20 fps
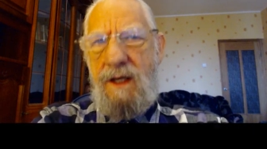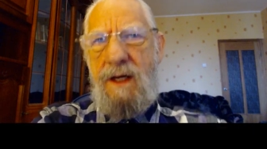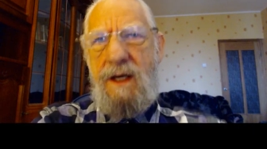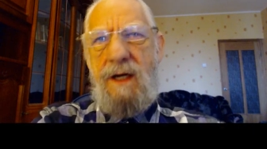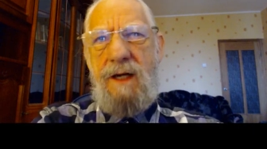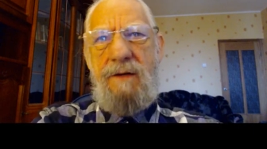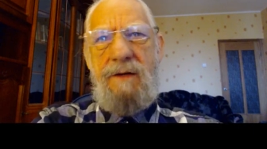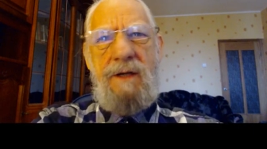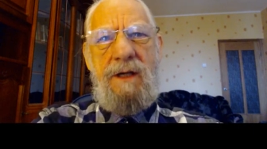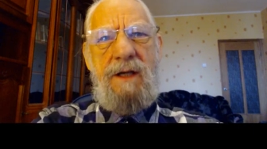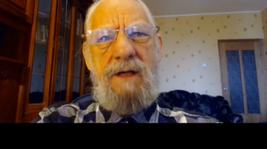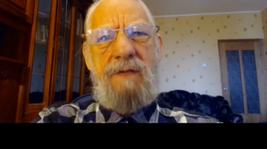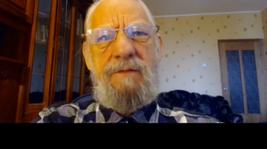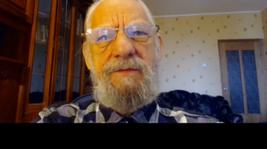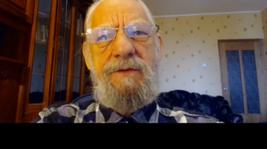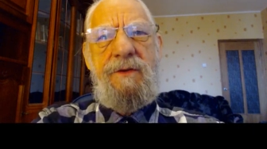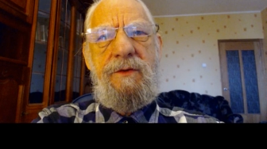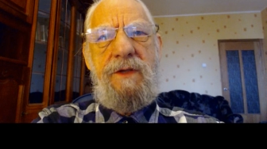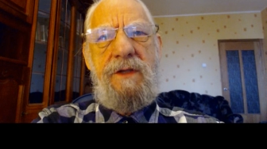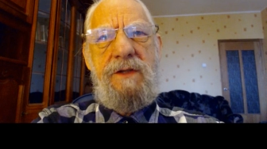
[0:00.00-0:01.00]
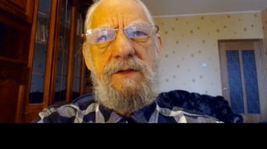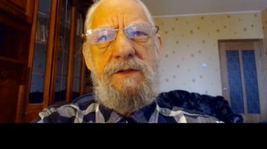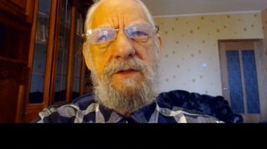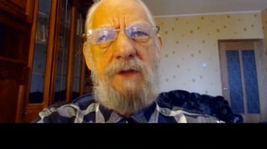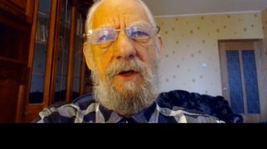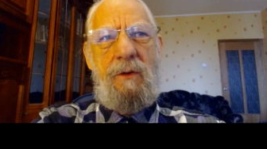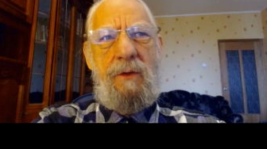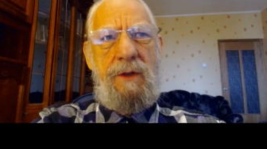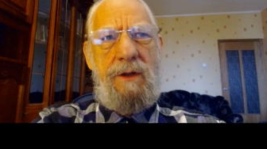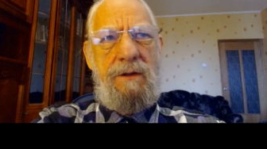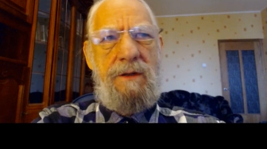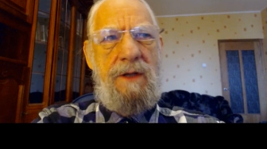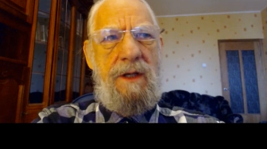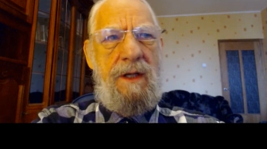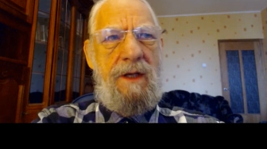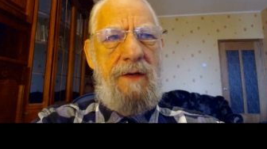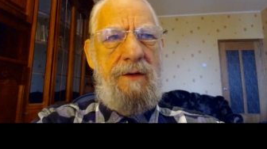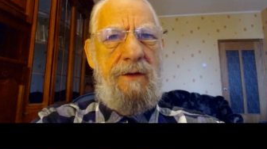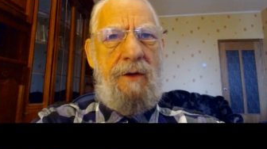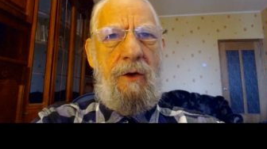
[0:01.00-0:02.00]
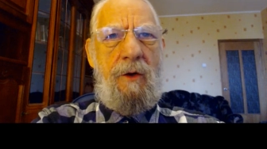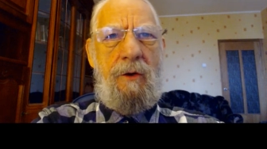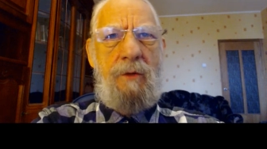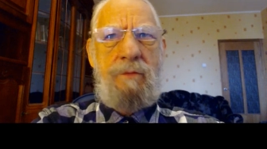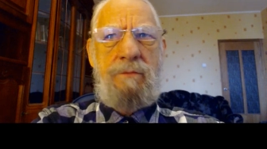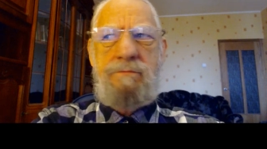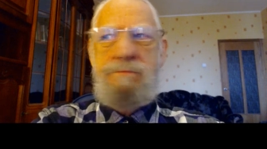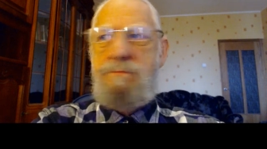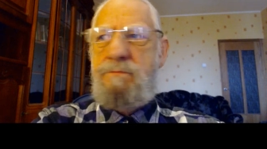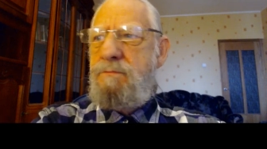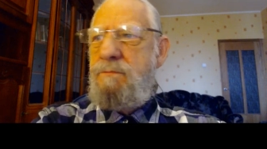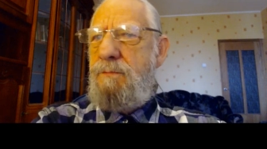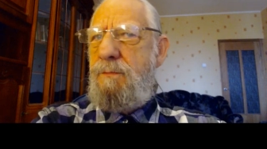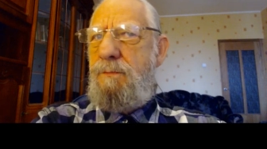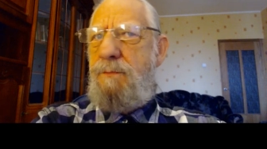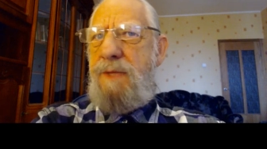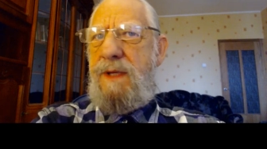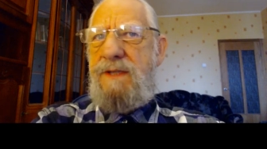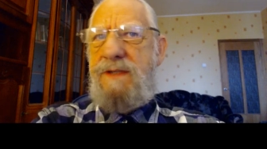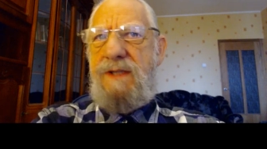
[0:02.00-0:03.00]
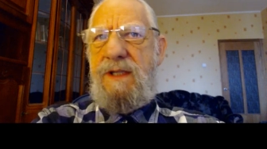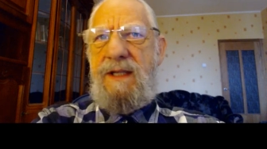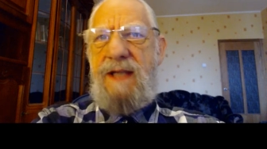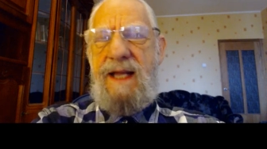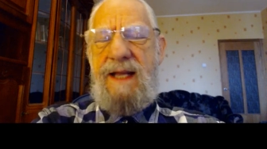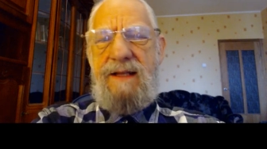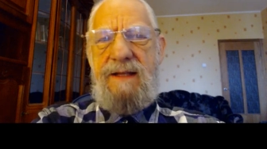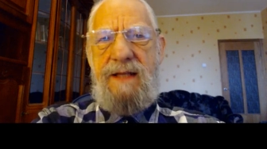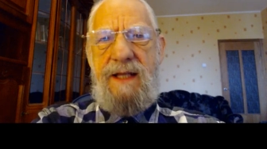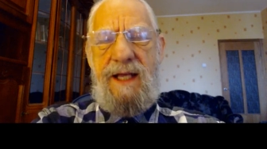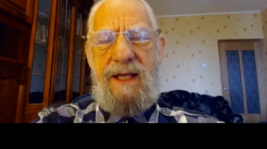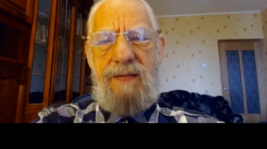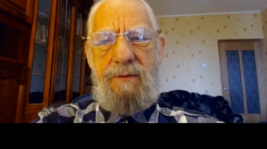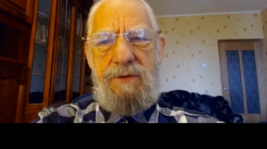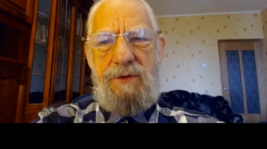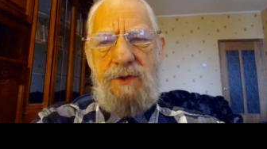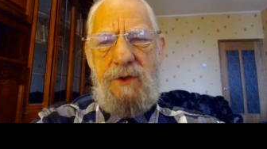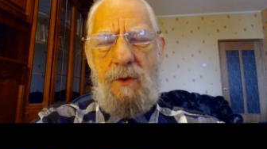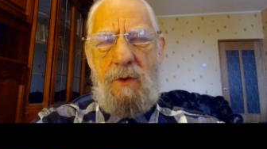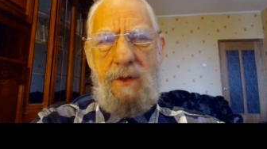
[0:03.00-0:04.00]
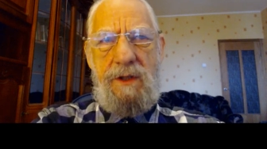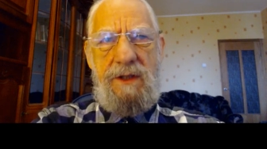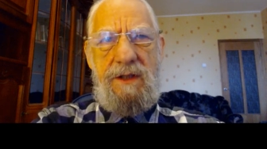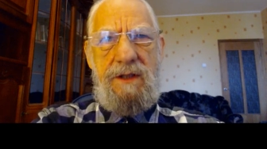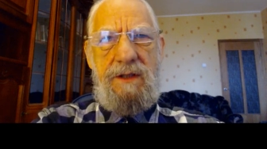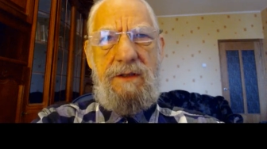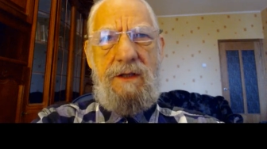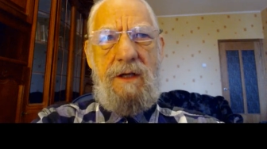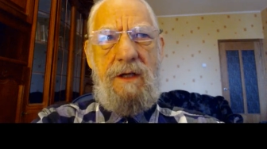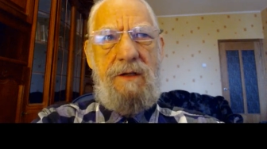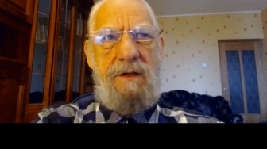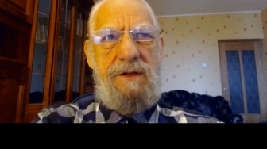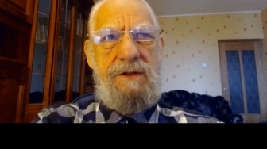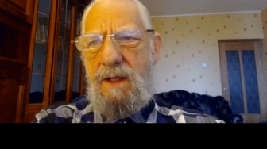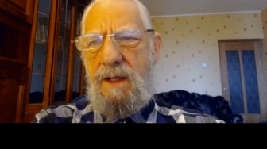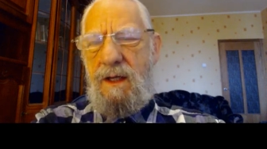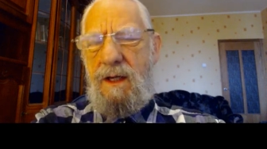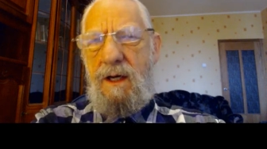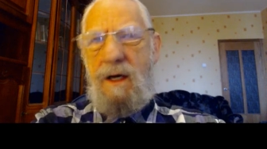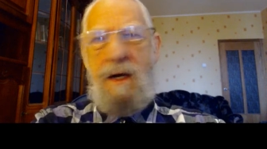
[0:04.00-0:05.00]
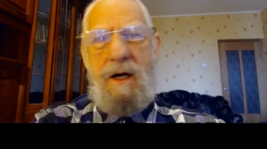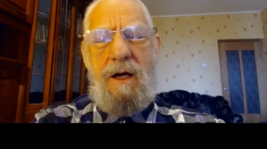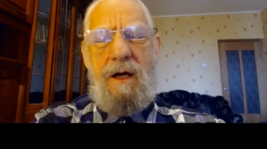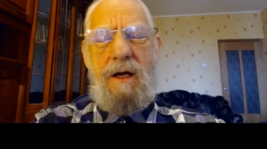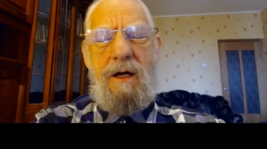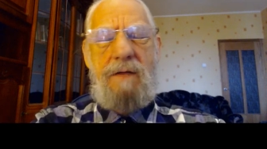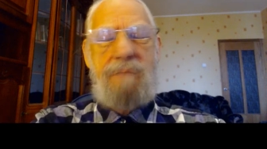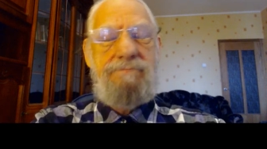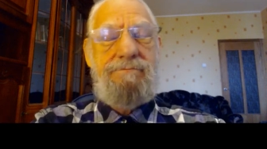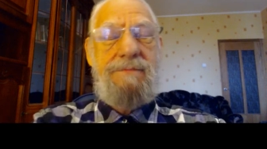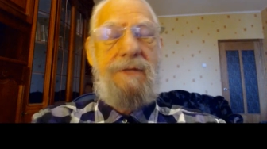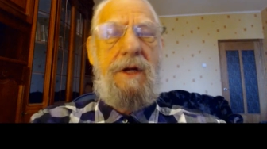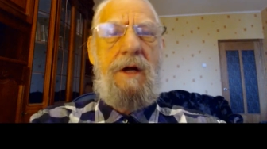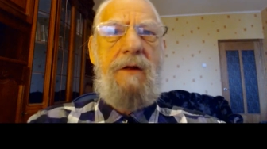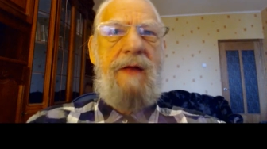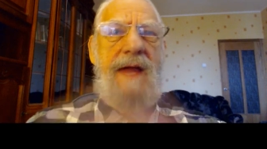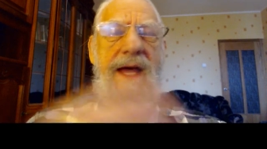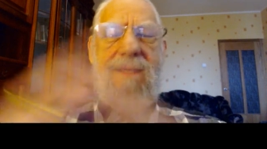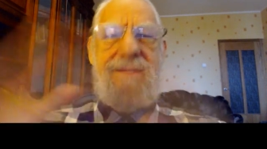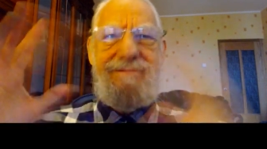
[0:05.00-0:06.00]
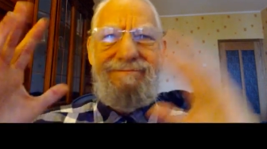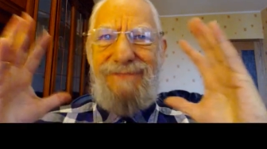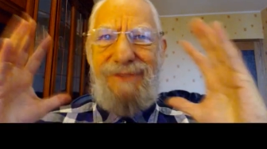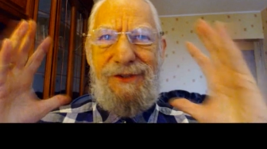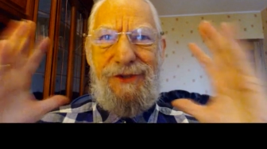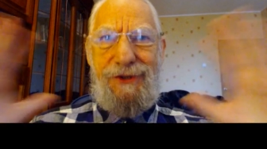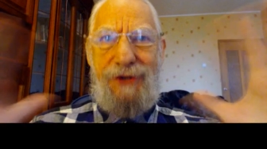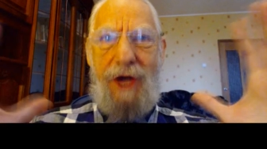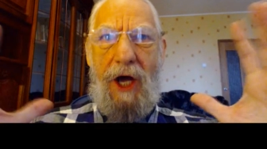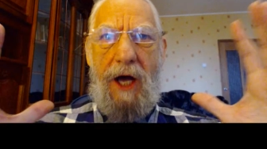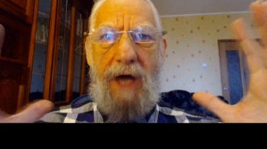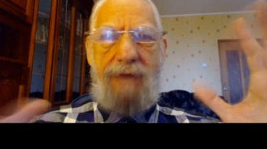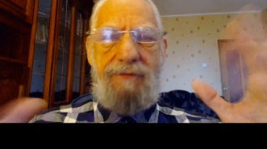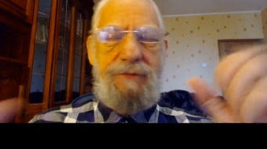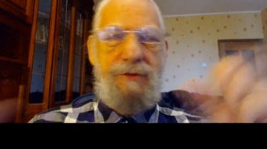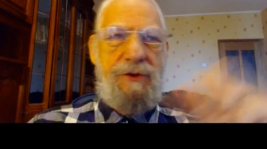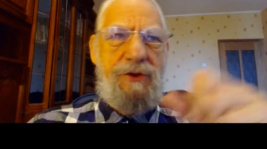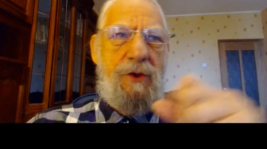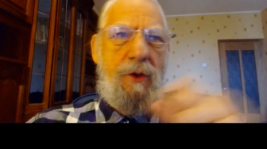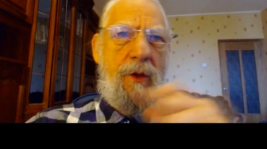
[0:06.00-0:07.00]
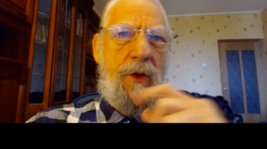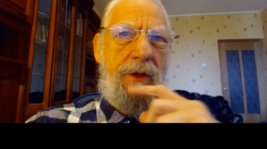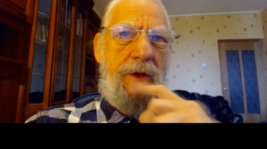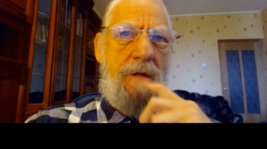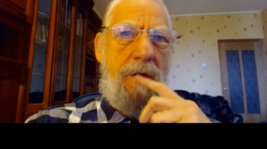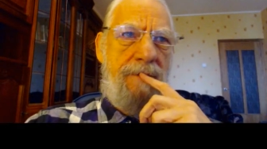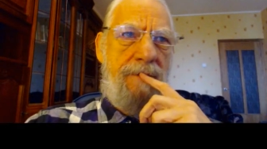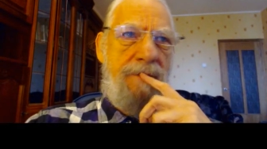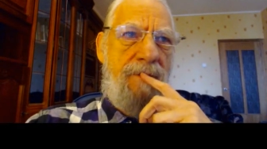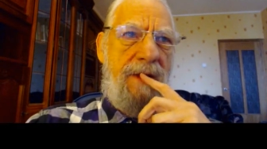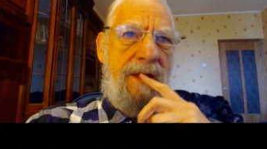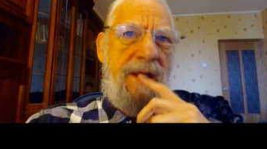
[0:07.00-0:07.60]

a few years ago when the whole Pizzagate thing was going and all this, all, all that stuff was going on,